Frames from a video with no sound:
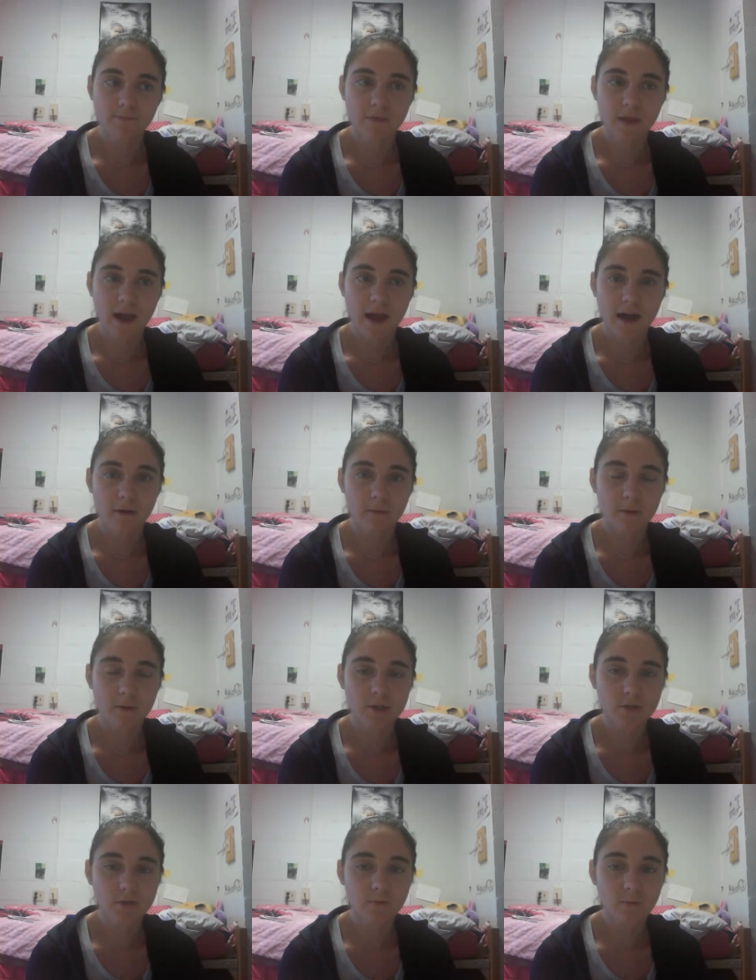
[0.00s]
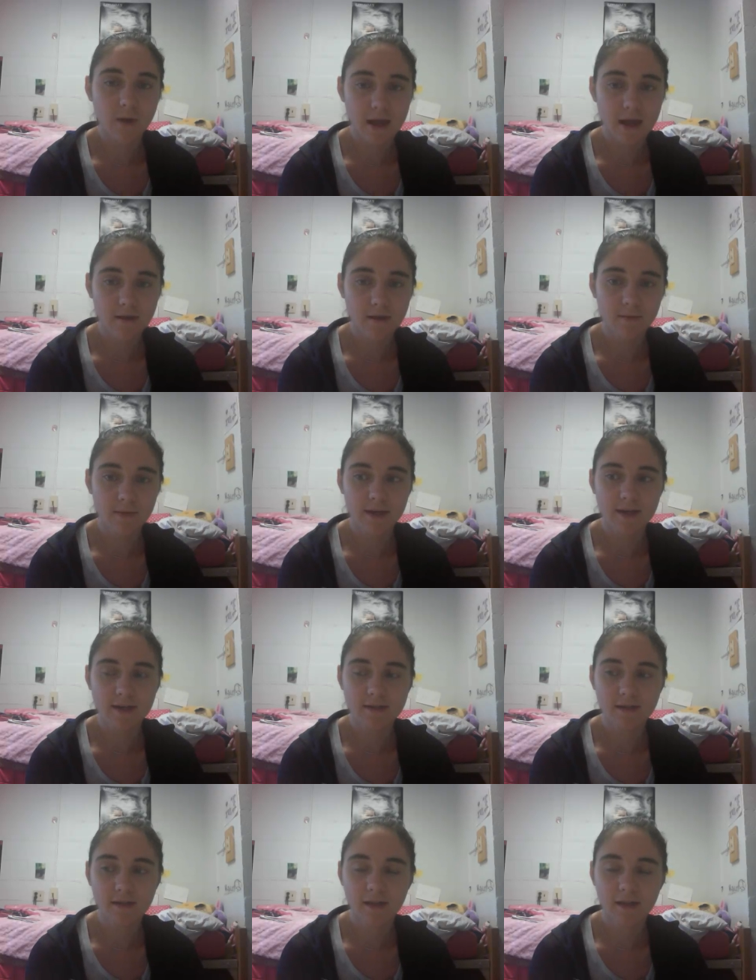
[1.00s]
how much you weigh,
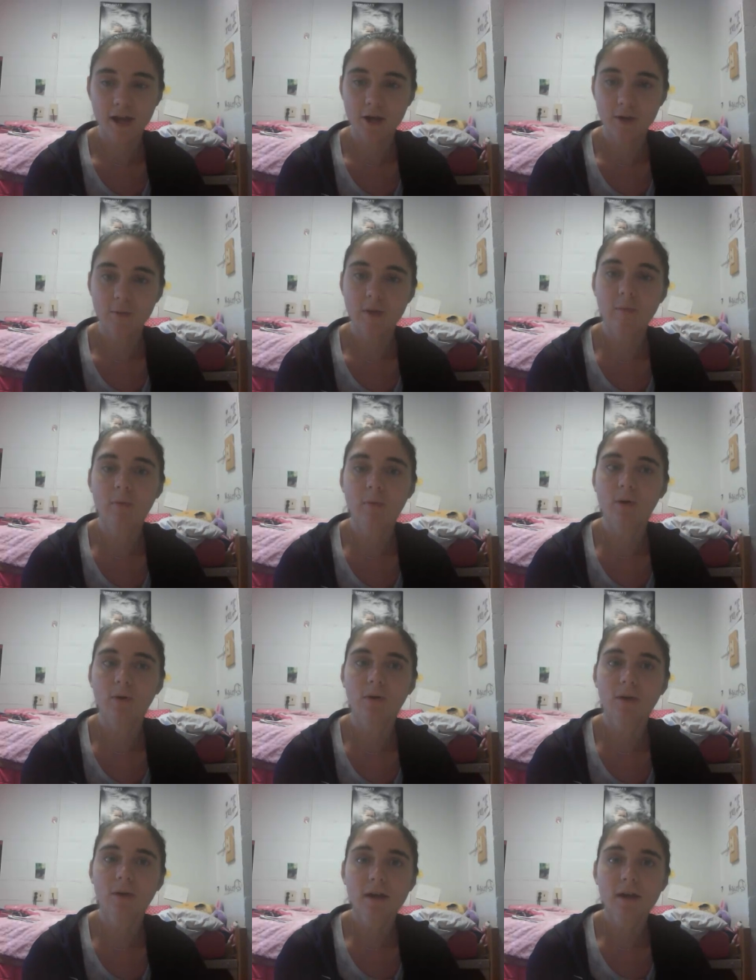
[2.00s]
because lighter people,